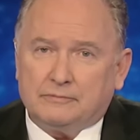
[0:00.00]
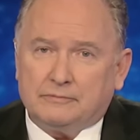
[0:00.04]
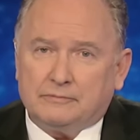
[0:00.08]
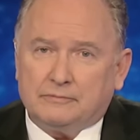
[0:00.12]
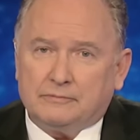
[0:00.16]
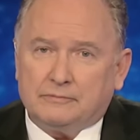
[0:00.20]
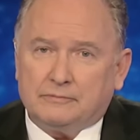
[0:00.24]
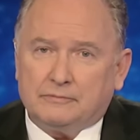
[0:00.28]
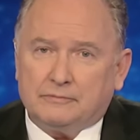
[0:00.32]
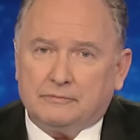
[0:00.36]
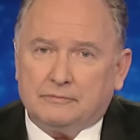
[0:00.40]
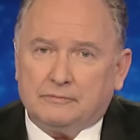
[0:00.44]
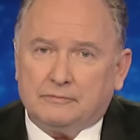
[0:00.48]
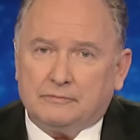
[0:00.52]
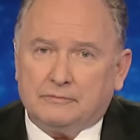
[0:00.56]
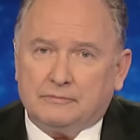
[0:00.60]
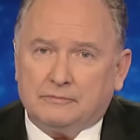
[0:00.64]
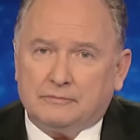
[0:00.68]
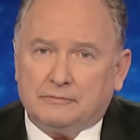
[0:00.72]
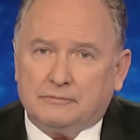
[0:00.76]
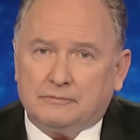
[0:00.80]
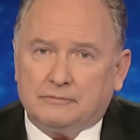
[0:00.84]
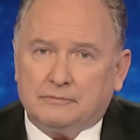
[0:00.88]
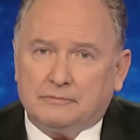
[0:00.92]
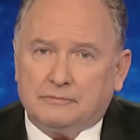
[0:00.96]

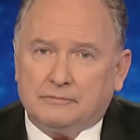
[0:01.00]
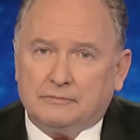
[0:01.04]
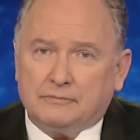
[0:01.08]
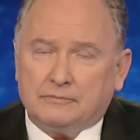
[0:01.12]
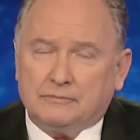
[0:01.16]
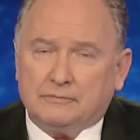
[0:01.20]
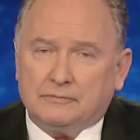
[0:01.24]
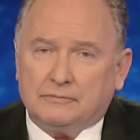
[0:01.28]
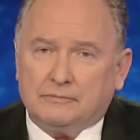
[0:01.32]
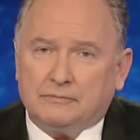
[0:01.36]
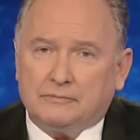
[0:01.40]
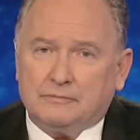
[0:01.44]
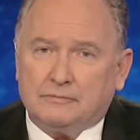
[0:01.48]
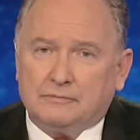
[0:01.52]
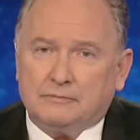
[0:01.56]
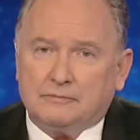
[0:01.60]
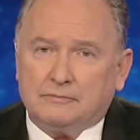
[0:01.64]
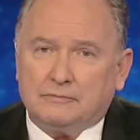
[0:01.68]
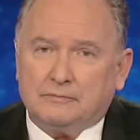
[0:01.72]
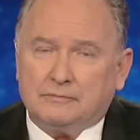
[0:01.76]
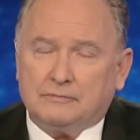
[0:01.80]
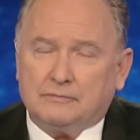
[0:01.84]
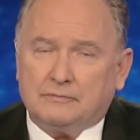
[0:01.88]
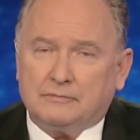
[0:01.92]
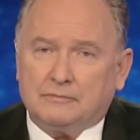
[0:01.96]

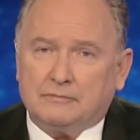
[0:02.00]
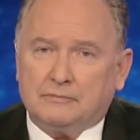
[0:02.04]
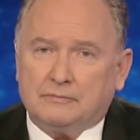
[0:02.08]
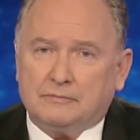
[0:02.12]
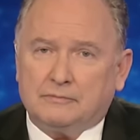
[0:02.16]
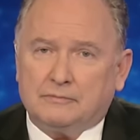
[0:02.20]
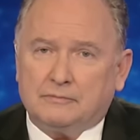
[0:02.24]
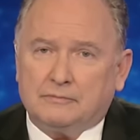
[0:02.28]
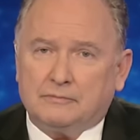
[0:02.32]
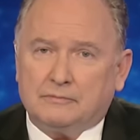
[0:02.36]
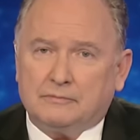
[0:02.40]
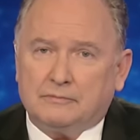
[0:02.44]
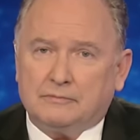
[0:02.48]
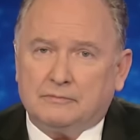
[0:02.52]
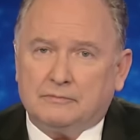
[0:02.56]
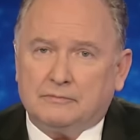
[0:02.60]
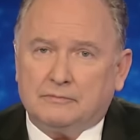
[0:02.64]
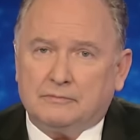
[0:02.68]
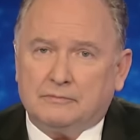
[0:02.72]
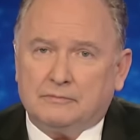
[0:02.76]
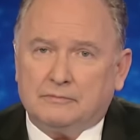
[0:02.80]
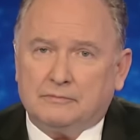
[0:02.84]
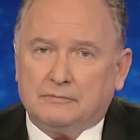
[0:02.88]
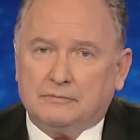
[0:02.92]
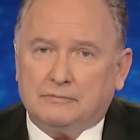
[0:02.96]

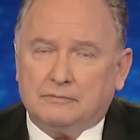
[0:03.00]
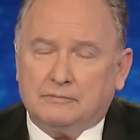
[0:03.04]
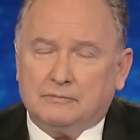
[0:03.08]
This person isn't speaking.